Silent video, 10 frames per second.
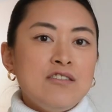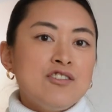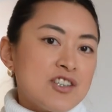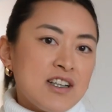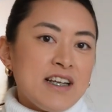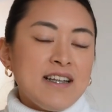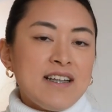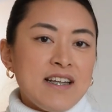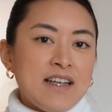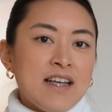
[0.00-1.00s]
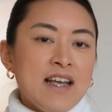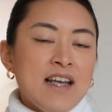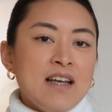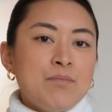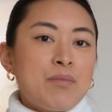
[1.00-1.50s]
Usually the
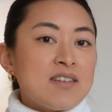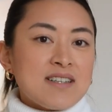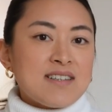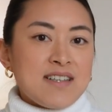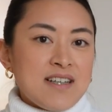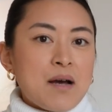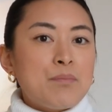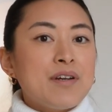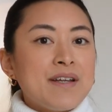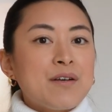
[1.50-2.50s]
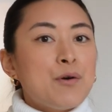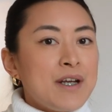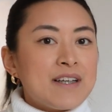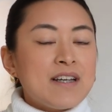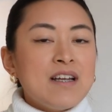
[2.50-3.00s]
processing are pretty
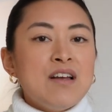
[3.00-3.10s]
quick.